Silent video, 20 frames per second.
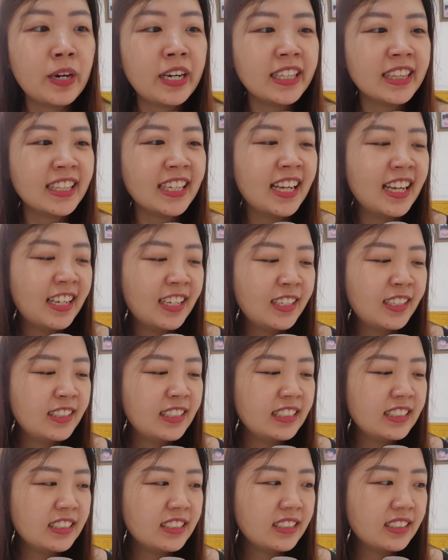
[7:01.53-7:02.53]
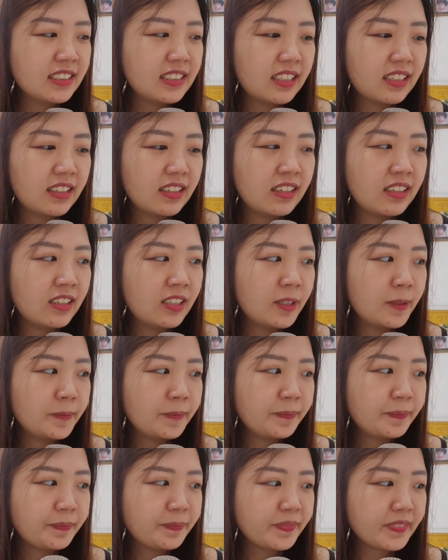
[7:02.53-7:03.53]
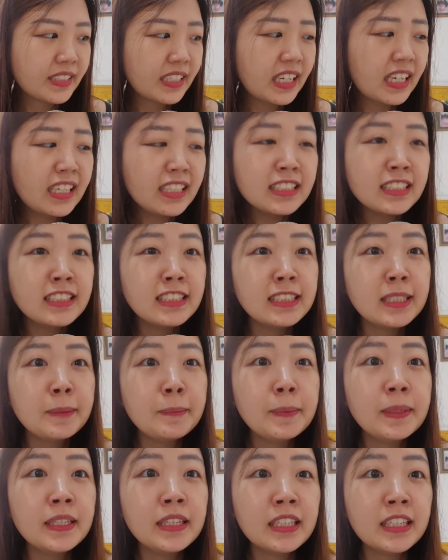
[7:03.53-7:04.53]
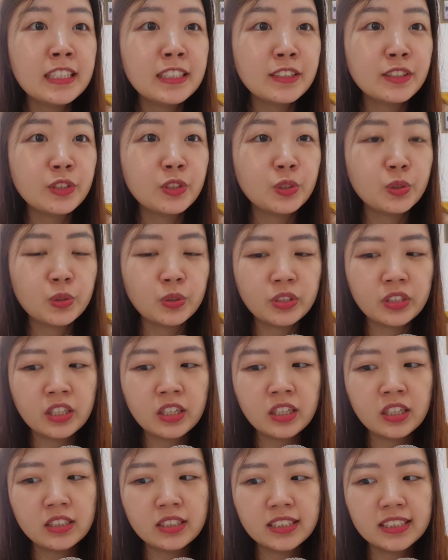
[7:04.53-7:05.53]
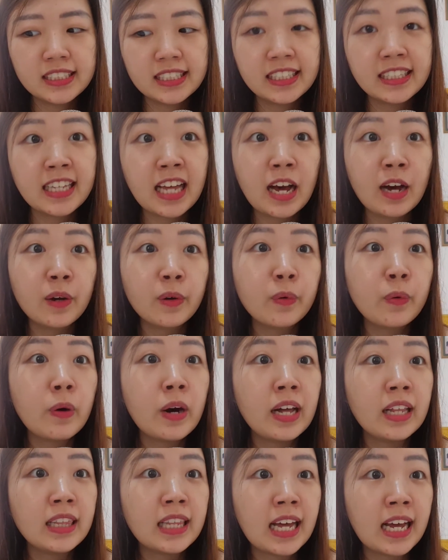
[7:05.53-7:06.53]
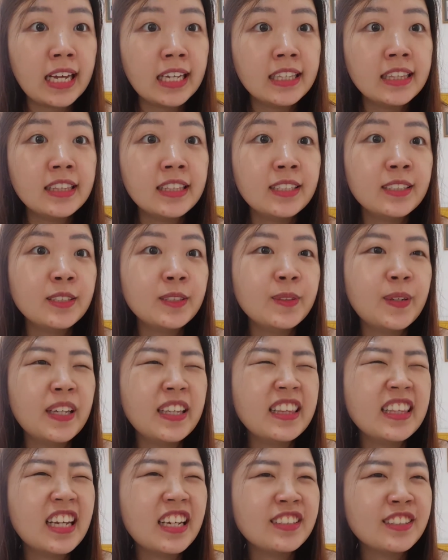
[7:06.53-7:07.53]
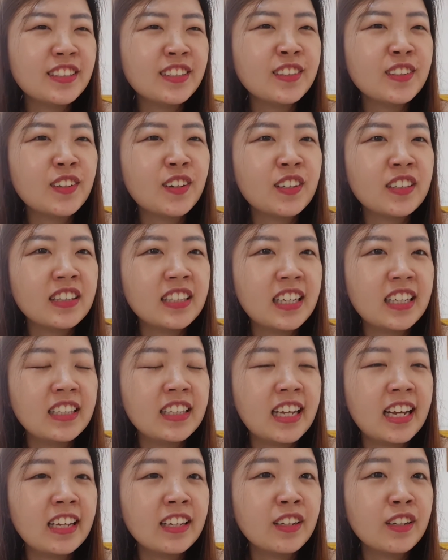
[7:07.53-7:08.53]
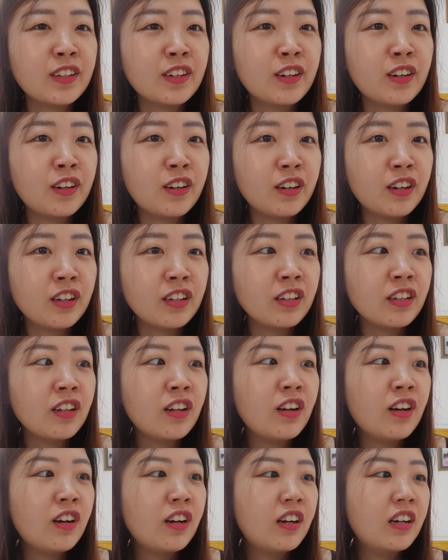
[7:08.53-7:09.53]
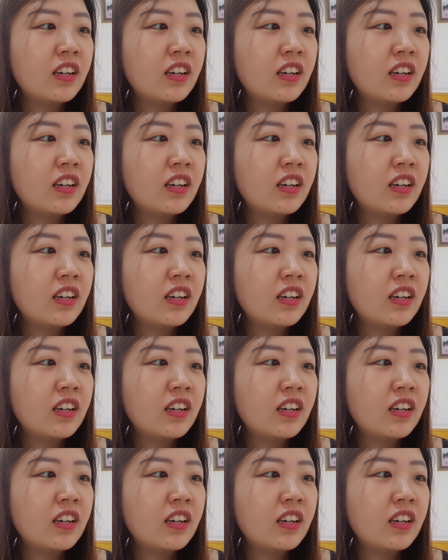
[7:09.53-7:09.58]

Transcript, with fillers: one. Uh, similar to the Skin Aqua line, this one doesn't contain alcohol